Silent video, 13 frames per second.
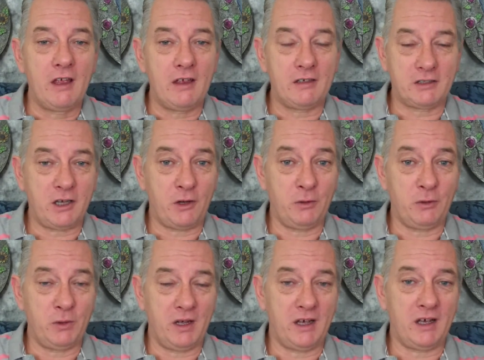
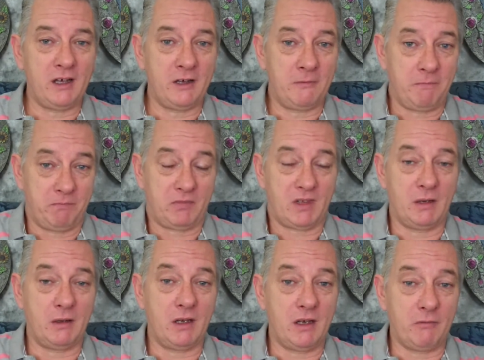So
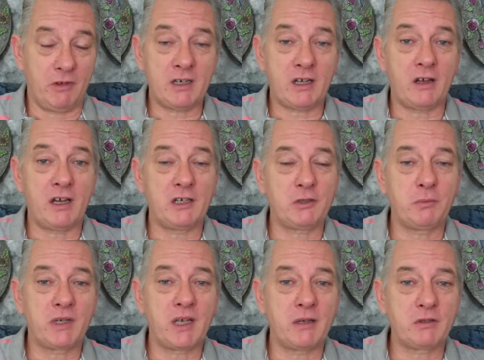reincarnation
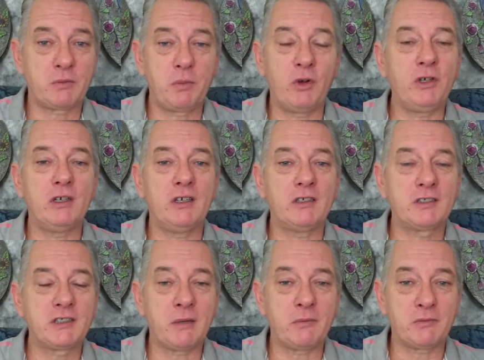becomes pointless.
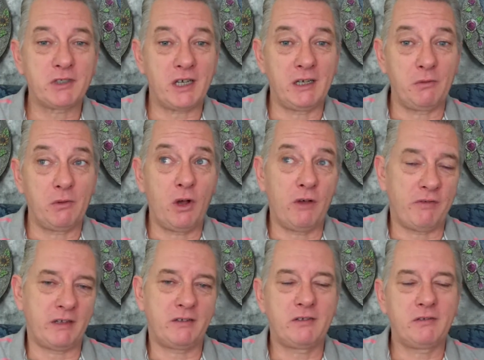Some say I've
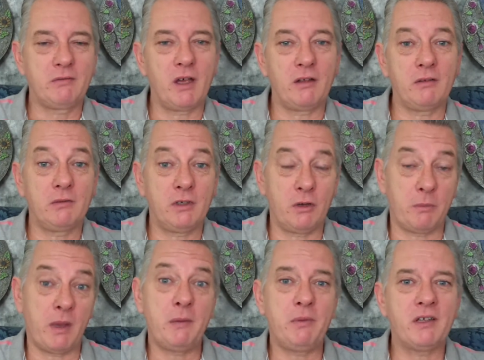had
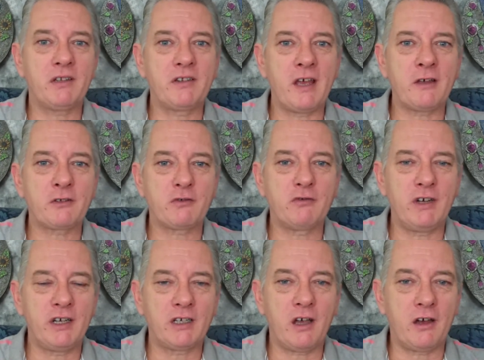maybe 1,000
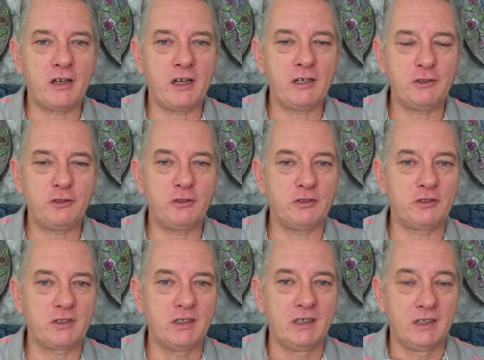
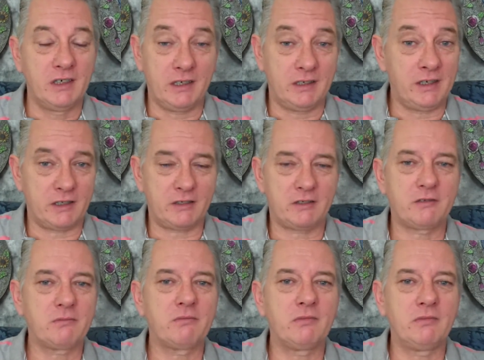reincarnations, and
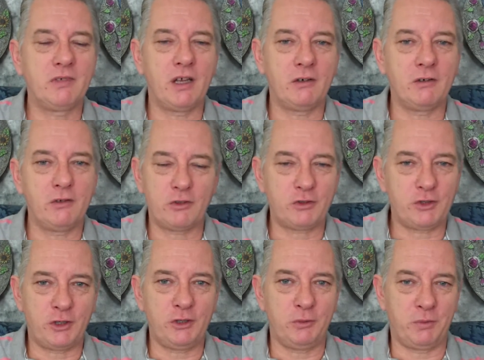that's not
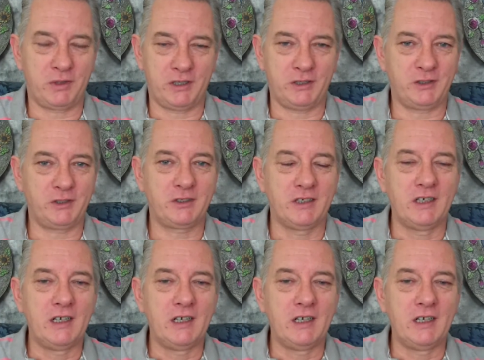true, because